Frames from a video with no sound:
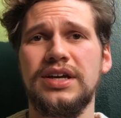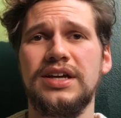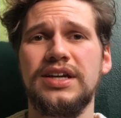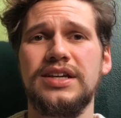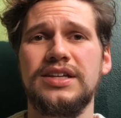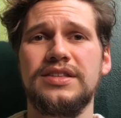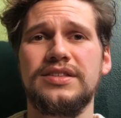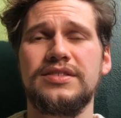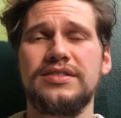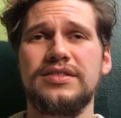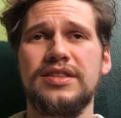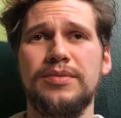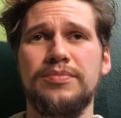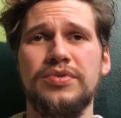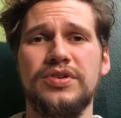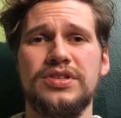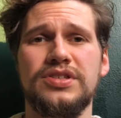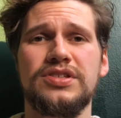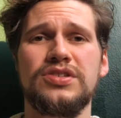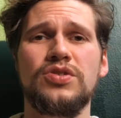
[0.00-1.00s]
It, they
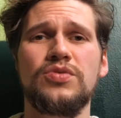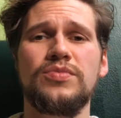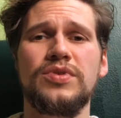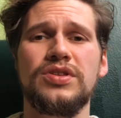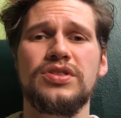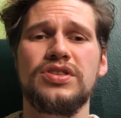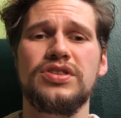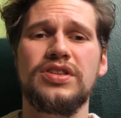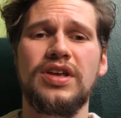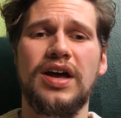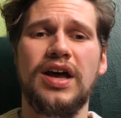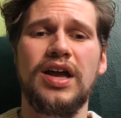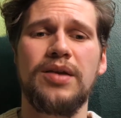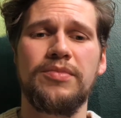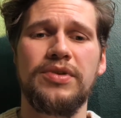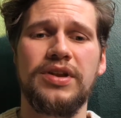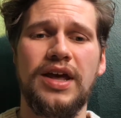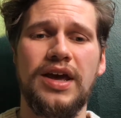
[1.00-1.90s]
put so much time and